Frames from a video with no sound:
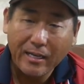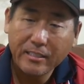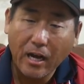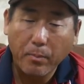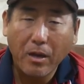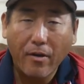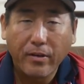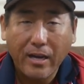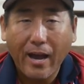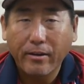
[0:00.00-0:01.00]
Stopped off
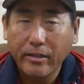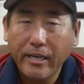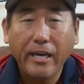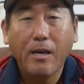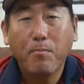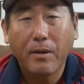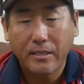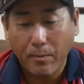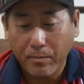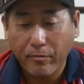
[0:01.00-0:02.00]
at Geiger Key,
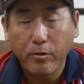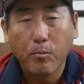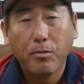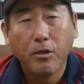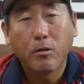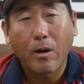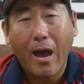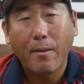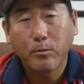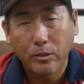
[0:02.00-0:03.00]
picked up a few blue
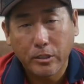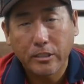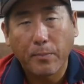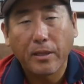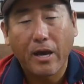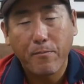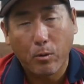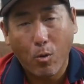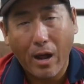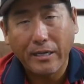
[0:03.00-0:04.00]
crabs, which is something I've
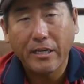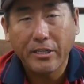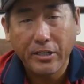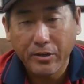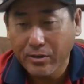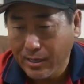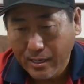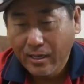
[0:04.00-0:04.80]
been wanting to do.